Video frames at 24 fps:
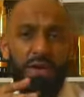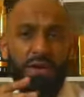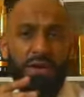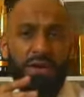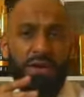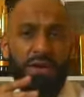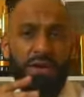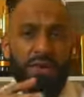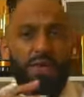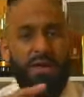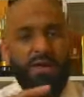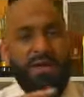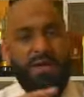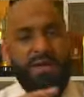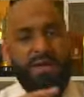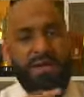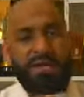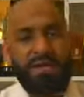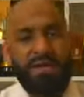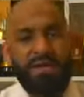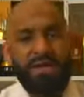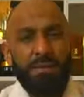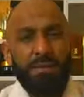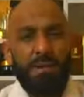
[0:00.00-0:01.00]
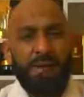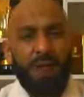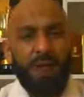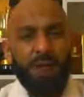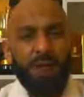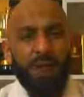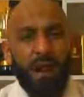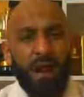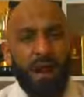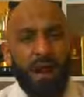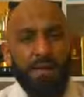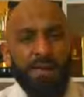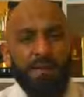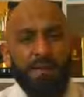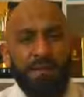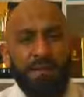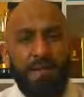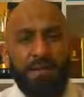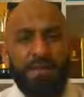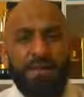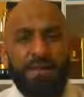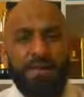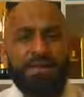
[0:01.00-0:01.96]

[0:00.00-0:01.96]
No, it's just about an arm's length.